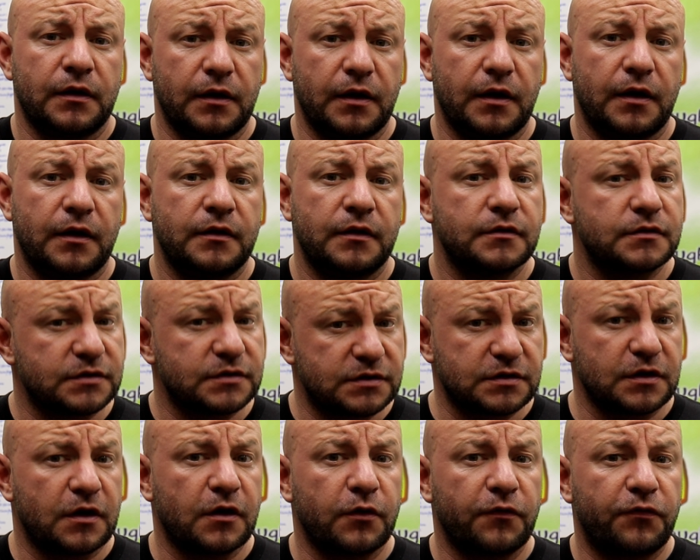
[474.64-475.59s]
Yeah,
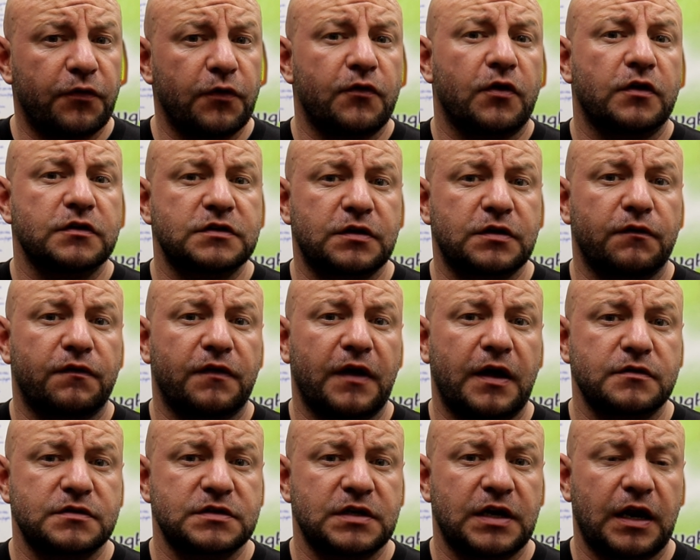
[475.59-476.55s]
so if you've got
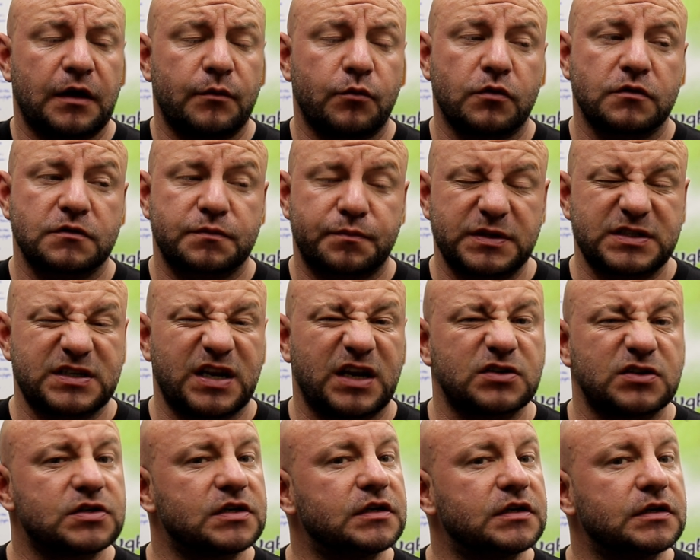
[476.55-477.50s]
2,000 animals,
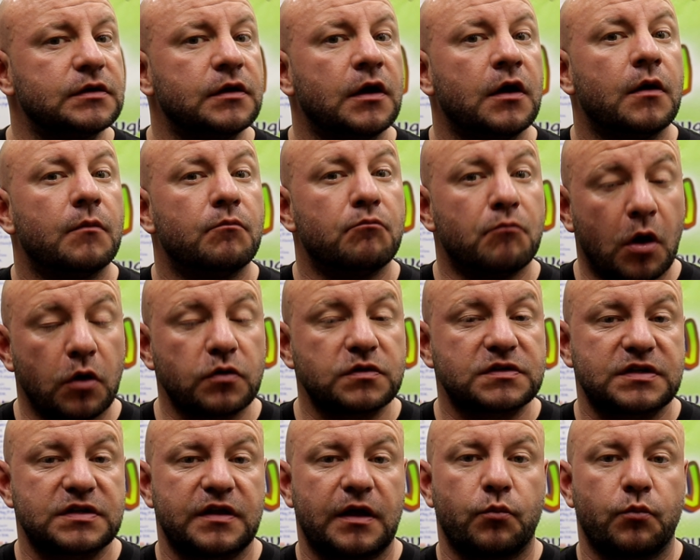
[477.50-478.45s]
potentially
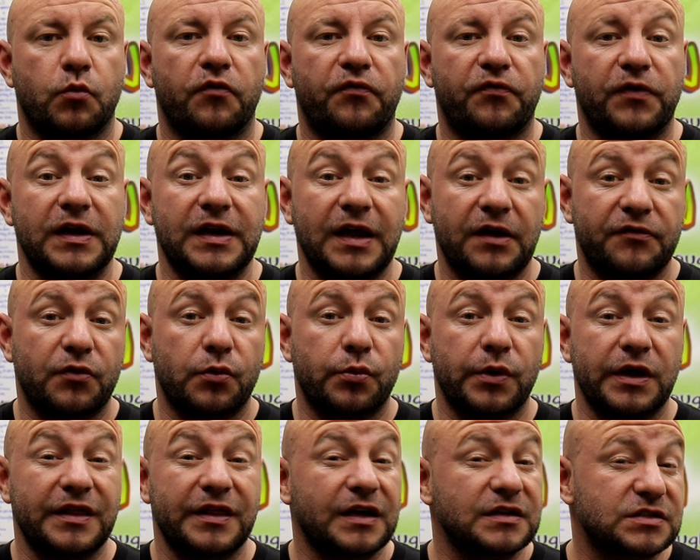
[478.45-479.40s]
most of them will feed every week.